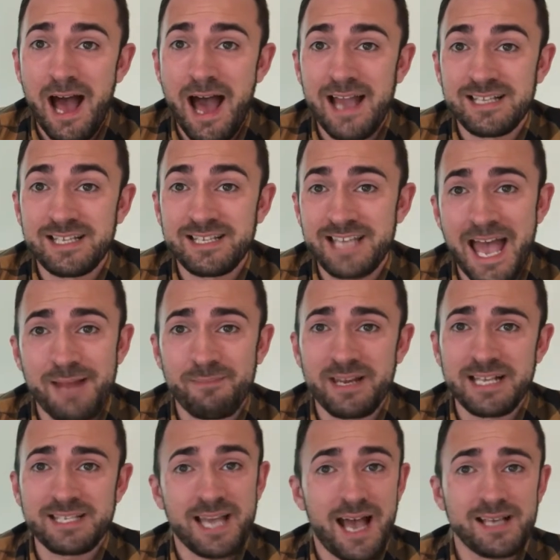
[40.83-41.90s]
It's a
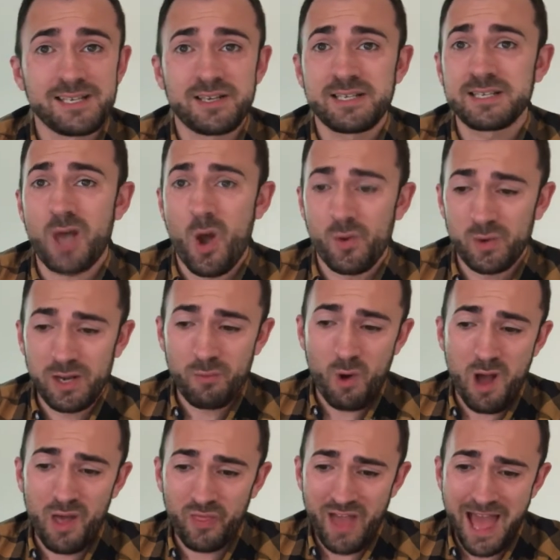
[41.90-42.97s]
10-minute task. It's only
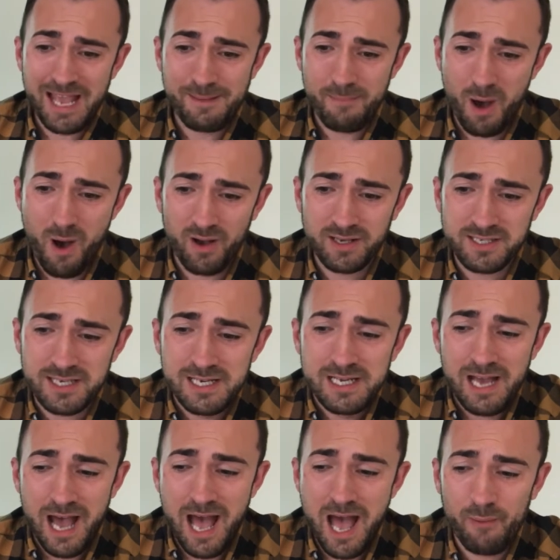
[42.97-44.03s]
worth 8 marks,
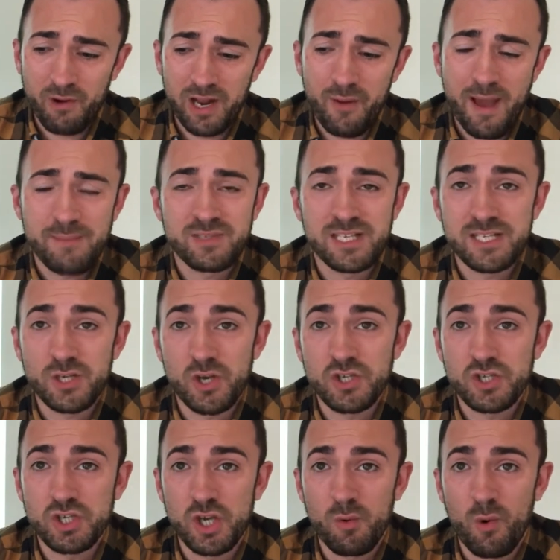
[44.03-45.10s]
and we're going to aim to discuss
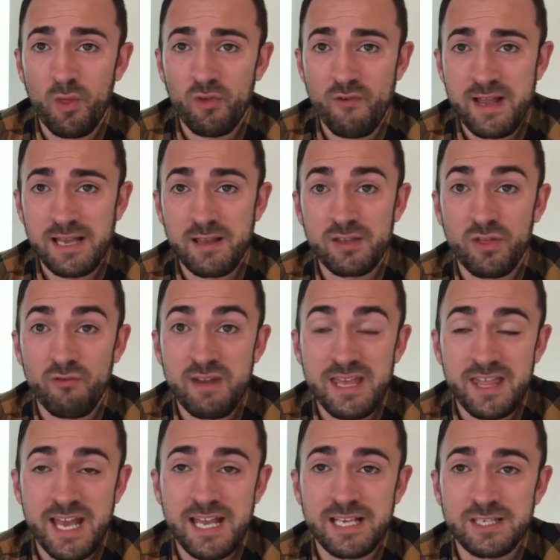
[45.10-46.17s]
2 or 3
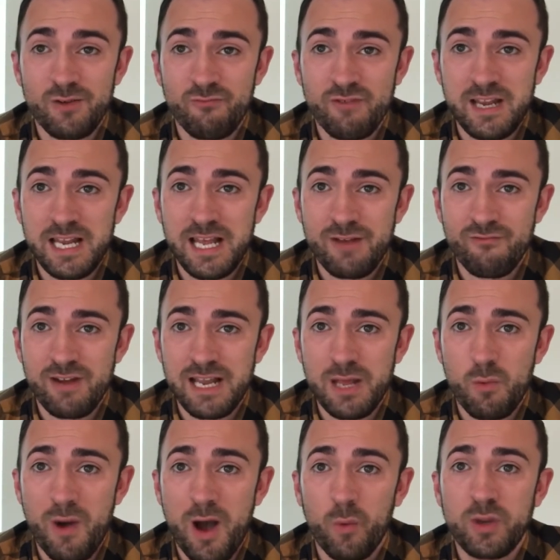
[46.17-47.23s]
things really
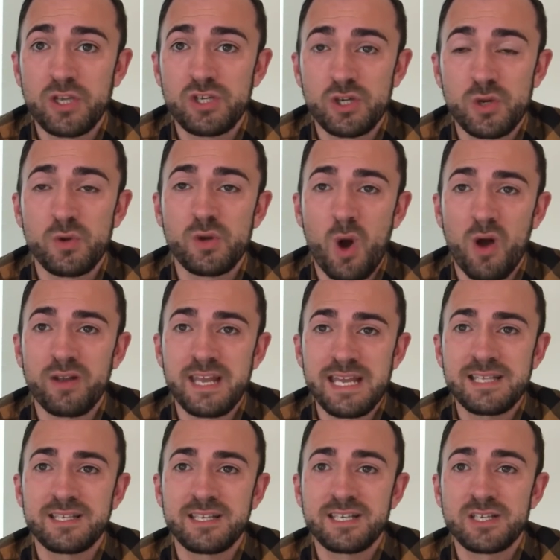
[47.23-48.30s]
well. We do not
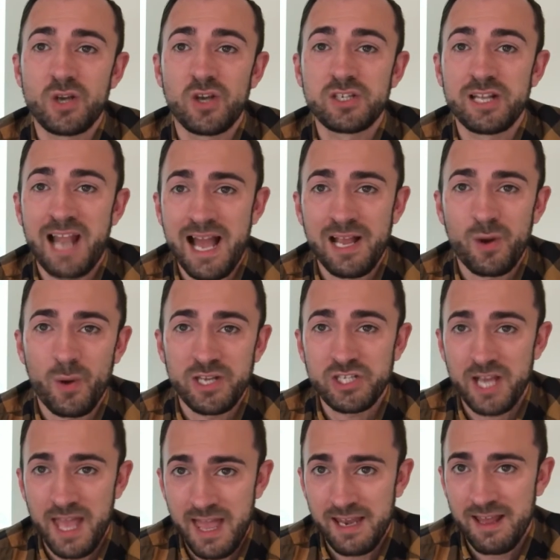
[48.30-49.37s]
need to discuss language
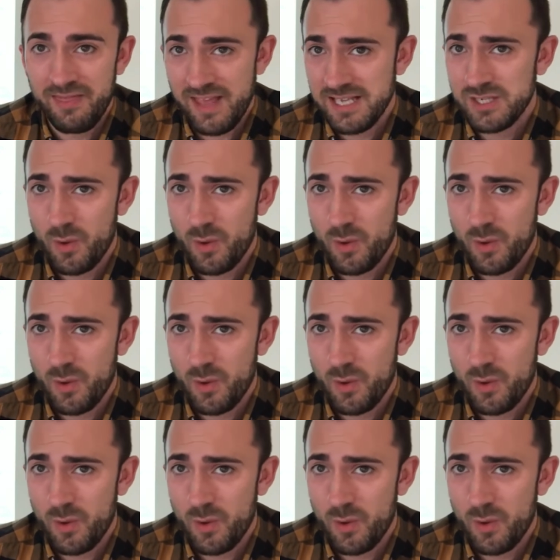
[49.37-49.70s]
in this